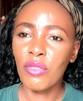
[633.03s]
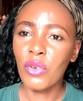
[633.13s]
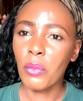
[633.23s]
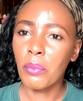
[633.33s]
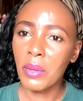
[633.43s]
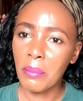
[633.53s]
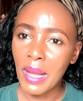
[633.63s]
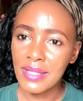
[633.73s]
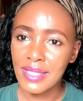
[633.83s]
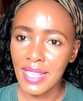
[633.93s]
for
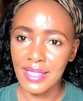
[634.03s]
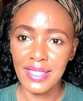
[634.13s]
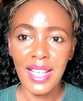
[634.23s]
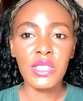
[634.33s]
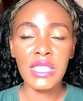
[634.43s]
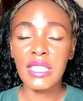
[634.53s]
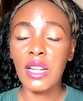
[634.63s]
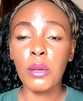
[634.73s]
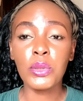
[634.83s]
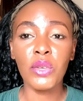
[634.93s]
pre-masters. This is
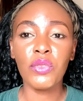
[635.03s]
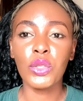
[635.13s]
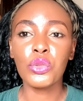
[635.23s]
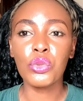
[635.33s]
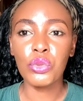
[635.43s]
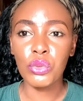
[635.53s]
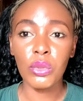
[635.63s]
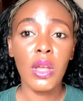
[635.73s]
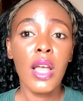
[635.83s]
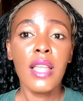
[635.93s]
an option for you to
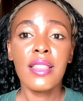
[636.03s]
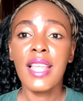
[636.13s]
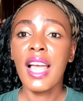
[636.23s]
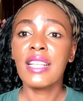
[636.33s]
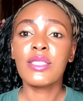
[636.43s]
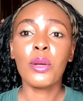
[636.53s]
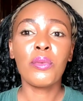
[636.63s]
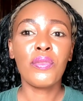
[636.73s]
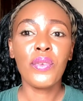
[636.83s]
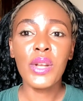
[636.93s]
do. There are
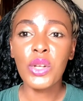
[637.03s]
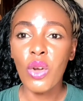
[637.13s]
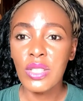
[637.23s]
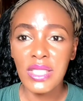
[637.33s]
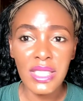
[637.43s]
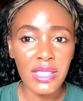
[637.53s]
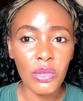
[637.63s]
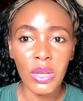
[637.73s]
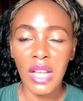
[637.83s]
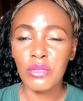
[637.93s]
some free
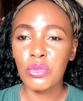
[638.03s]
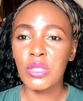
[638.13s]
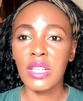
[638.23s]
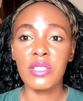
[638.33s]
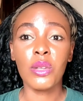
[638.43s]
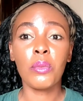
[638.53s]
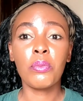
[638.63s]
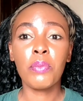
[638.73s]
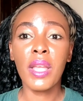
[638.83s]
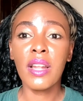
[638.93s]
courses you can do. There are some
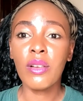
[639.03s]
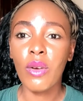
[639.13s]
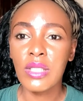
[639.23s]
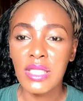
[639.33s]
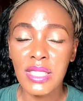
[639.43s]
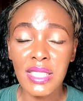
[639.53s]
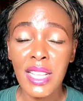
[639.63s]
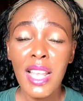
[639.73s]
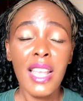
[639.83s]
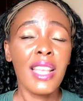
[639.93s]
paid
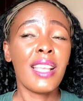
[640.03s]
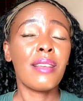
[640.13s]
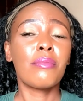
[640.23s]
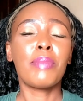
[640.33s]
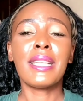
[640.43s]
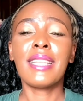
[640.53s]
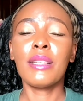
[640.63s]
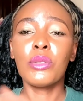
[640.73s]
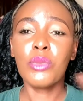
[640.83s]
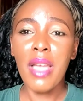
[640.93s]
courses. By the
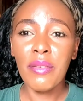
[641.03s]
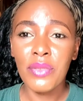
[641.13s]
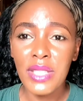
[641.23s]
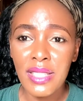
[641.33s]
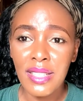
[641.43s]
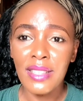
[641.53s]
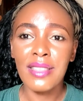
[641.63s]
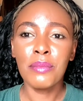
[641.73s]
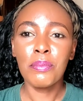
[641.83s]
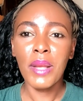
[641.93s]
time you do
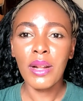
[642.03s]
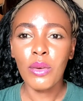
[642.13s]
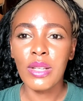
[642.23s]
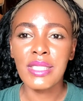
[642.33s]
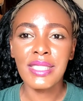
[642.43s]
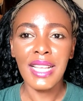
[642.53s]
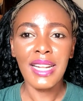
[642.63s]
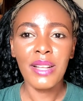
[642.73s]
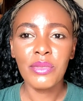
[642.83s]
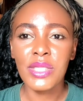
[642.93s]
everything, the paid courses
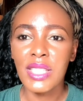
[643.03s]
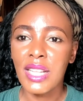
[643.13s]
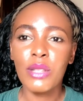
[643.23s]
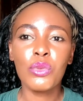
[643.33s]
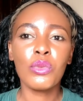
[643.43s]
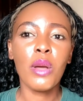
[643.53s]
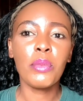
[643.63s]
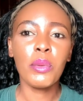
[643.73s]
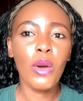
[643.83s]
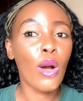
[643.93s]
and everything, it will
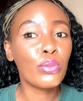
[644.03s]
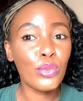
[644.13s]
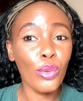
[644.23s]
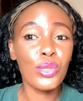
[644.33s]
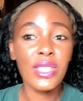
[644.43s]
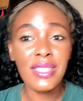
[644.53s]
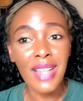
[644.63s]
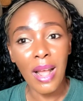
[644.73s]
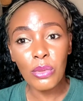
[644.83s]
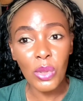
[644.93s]
not be up to
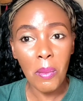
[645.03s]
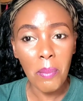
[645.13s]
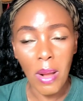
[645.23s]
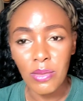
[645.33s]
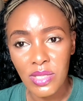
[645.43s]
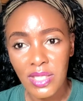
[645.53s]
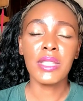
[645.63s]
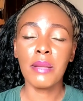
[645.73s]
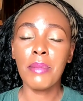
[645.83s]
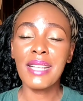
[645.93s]
£6,000.
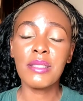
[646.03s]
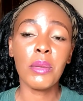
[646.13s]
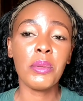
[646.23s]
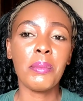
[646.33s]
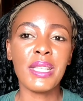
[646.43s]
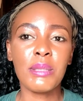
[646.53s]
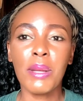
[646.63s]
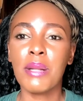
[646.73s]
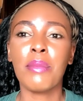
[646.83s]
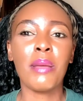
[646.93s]
The maximum you might
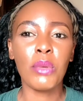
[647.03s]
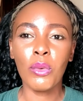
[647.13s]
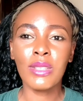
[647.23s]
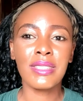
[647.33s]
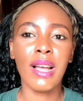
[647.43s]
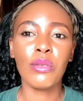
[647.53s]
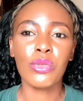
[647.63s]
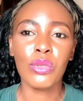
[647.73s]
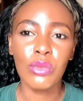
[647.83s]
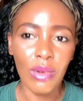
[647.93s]
spend might be
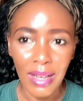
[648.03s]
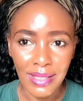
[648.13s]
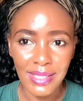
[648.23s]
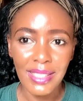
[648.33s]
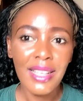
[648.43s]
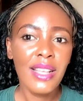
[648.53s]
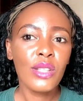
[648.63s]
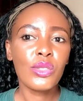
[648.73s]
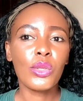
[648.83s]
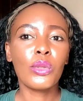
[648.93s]
$1,000.
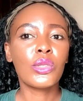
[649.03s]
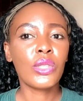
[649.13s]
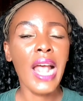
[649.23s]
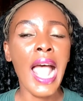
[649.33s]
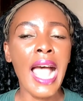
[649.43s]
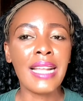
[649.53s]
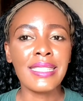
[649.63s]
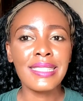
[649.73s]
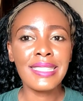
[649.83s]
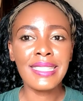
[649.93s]
So try
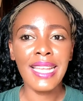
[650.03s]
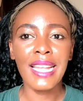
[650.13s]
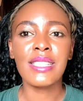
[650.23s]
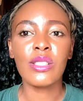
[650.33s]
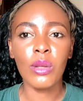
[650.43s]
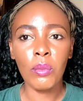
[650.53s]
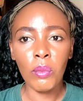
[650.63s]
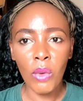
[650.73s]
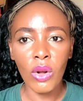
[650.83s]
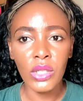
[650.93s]
and gain
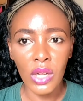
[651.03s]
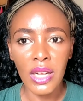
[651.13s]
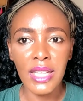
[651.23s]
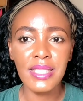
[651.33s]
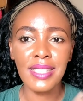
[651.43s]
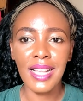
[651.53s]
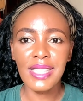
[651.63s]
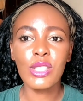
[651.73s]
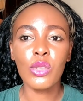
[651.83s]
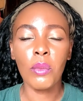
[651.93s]
some more knowledge,
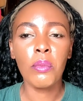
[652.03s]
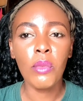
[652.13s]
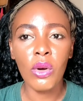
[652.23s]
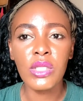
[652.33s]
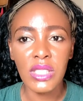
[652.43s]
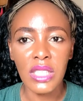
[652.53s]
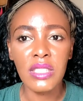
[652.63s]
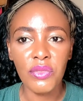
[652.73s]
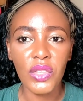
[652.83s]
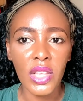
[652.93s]
get some more
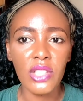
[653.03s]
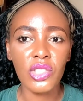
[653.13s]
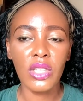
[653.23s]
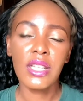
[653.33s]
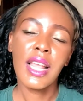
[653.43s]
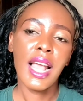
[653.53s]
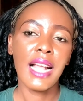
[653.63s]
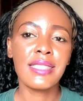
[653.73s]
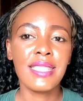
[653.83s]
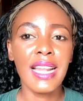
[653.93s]
certification,
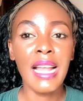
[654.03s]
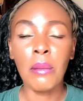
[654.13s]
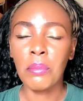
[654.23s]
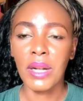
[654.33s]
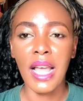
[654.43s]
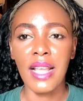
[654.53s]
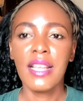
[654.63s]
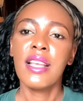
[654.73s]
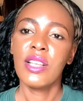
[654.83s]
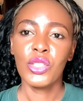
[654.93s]
and then apply.
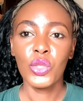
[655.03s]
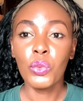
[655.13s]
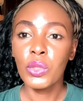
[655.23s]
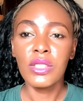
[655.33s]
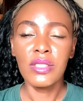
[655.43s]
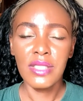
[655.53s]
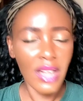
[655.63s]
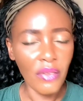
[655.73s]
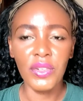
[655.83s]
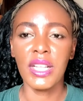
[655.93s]
You would
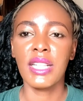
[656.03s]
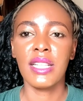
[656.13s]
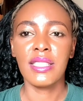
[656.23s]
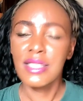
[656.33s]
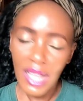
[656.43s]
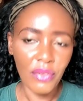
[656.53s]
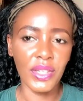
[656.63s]
definitely